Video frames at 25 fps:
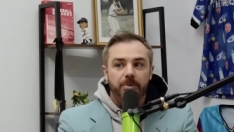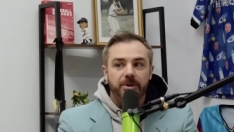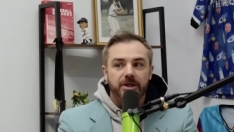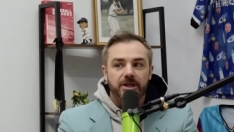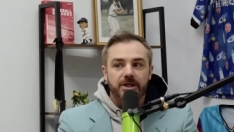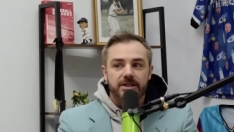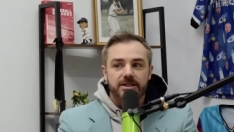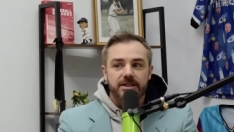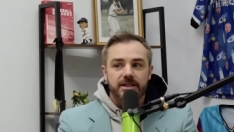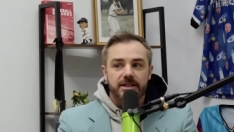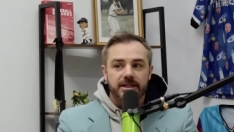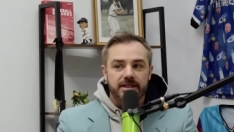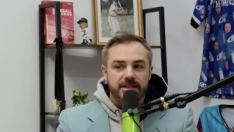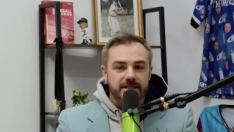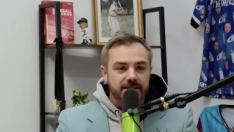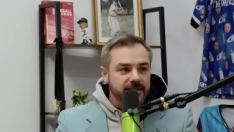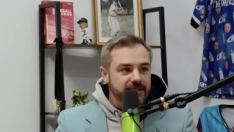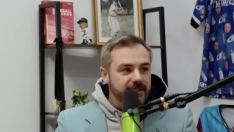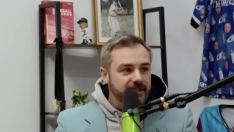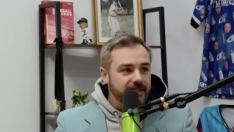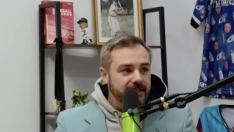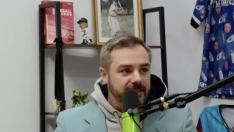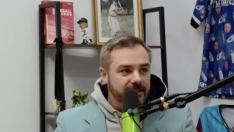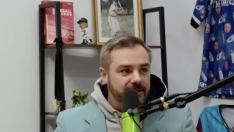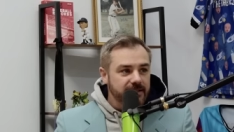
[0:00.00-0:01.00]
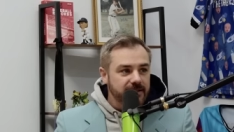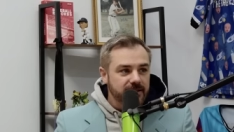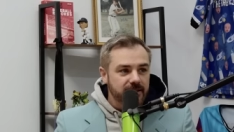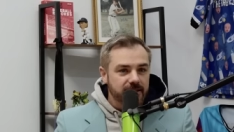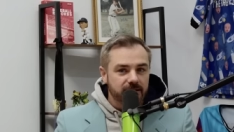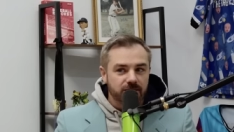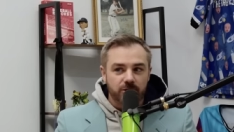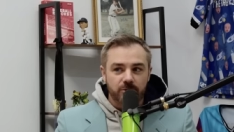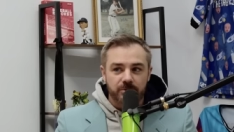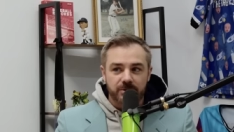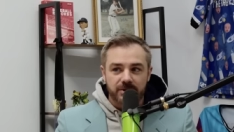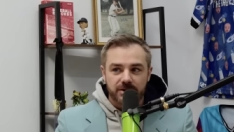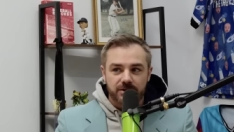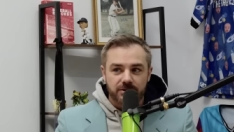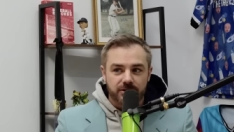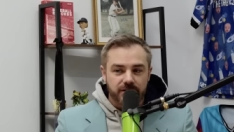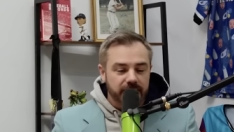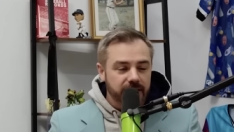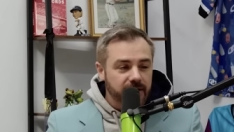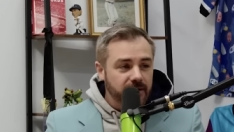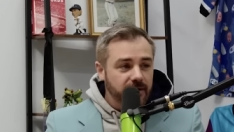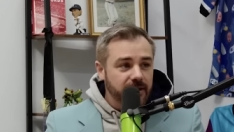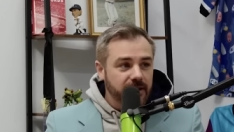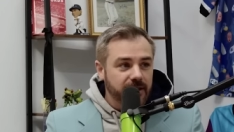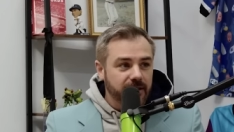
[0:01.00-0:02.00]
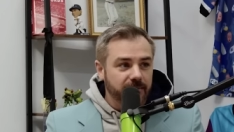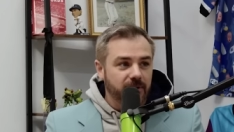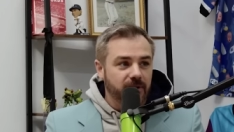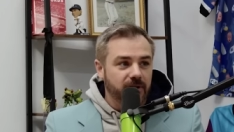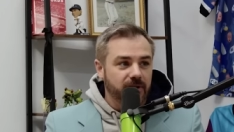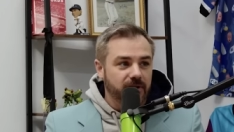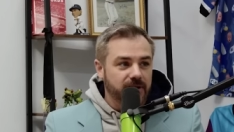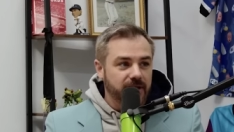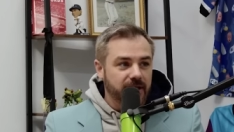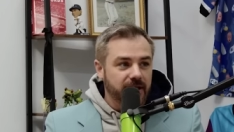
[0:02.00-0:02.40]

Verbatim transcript: because in the cities, the humans are killing them all the